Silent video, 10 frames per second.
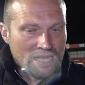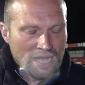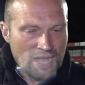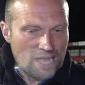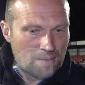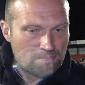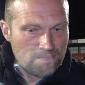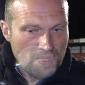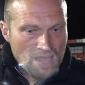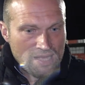And
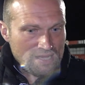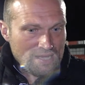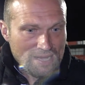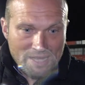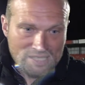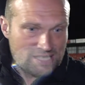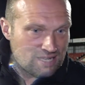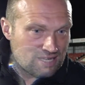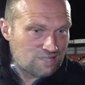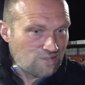I
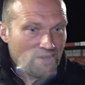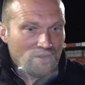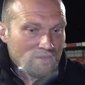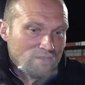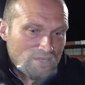said that there,